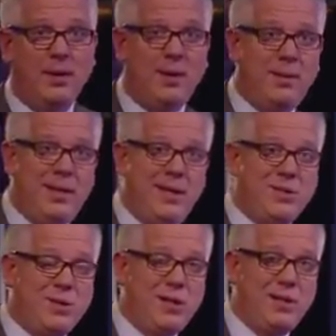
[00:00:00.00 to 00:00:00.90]
I mean,
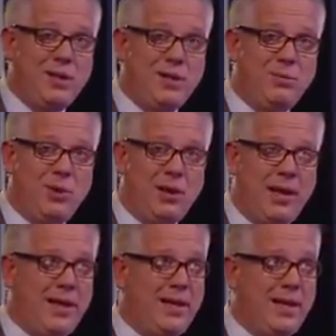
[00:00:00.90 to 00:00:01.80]
he's really looking more
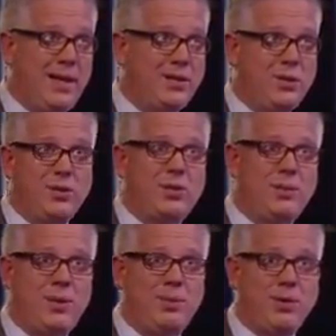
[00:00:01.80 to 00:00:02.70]
like George W.